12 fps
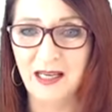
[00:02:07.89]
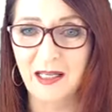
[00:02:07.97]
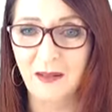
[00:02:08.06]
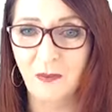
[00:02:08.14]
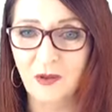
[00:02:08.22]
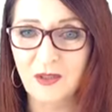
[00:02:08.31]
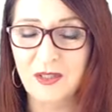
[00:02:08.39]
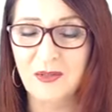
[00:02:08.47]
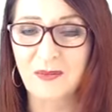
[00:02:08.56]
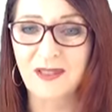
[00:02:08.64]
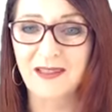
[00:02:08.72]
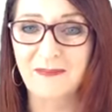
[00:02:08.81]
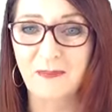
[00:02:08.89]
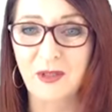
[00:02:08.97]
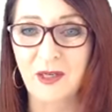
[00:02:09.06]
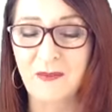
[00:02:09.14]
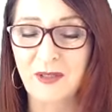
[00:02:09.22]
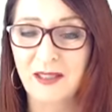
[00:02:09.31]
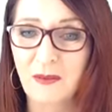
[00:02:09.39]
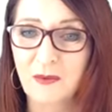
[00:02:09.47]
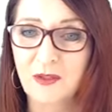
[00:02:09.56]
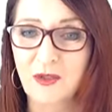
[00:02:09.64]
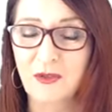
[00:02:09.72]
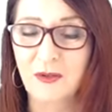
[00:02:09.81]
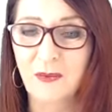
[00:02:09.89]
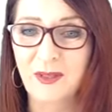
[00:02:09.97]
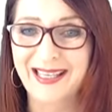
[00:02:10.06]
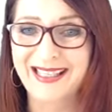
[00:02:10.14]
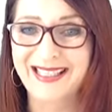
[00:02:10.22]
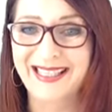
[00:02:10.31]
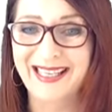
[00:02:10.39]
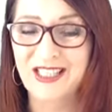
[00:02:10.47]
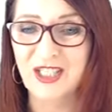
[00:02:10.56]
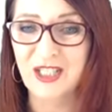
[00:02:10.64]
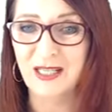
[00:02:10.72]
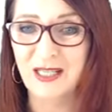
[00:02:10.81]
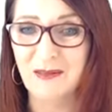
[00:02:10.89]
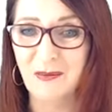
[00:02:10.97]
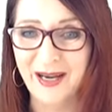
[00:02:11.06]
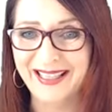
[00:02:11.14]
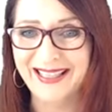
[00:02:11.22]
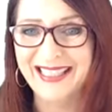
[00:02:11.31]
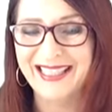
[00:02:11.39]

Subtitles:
worked with predominantly with children with ADHD when